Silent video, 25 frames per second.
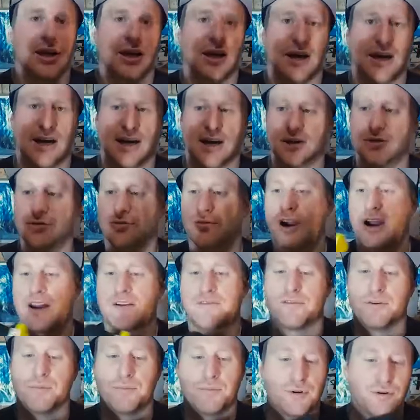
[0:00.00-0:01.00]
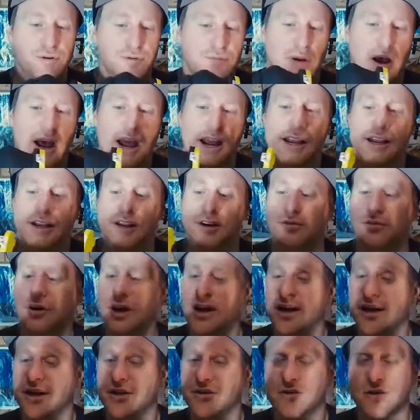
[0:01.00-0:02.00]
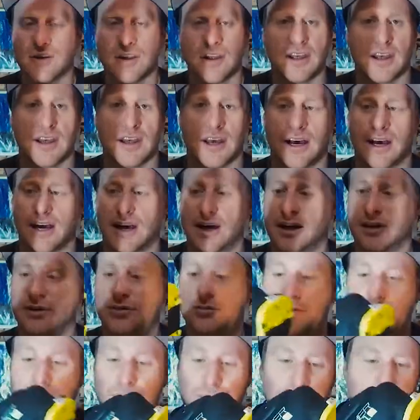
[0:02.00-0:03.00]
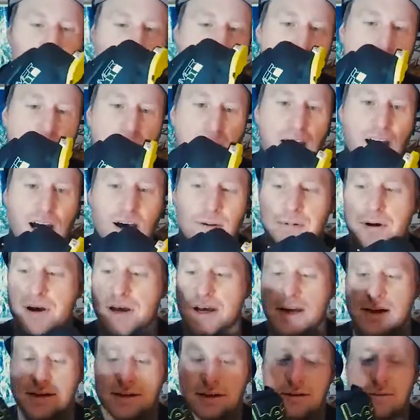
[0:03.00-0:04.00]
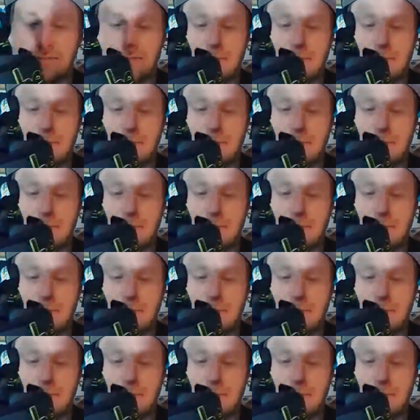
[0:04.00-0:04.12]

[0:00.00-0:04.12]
Uh, great for boot packing around, uh, grip in the car park.